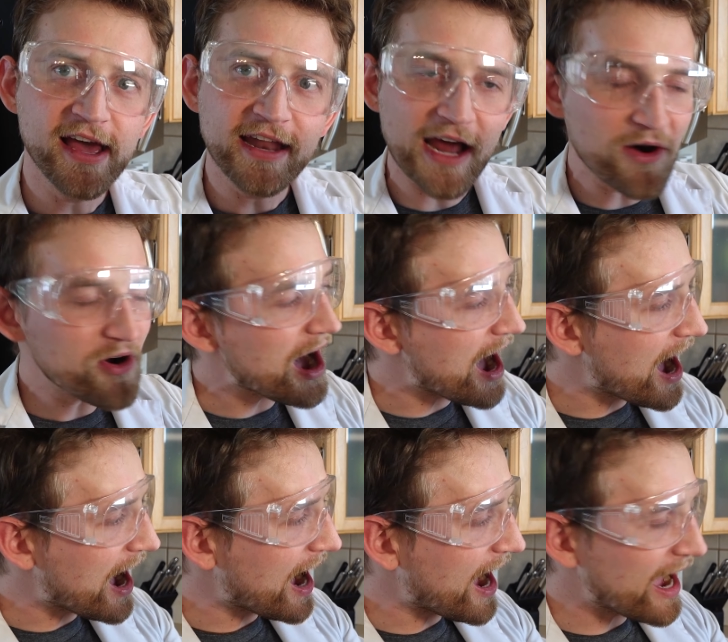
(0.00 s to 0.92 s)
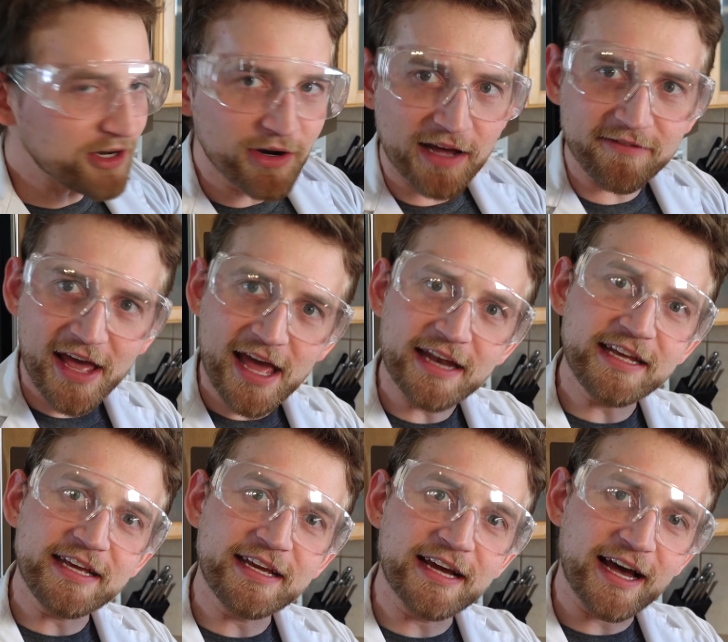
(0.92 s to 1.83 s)
Now, I don't have
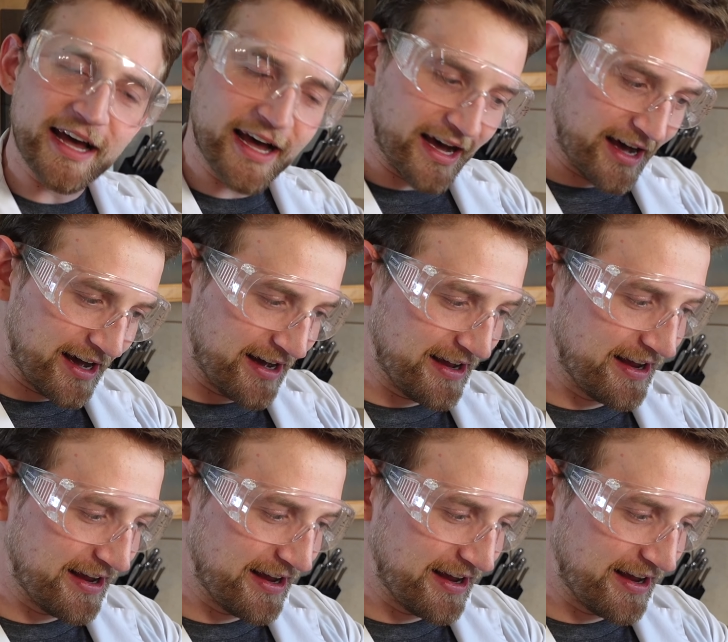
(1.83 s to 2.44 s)
any uh,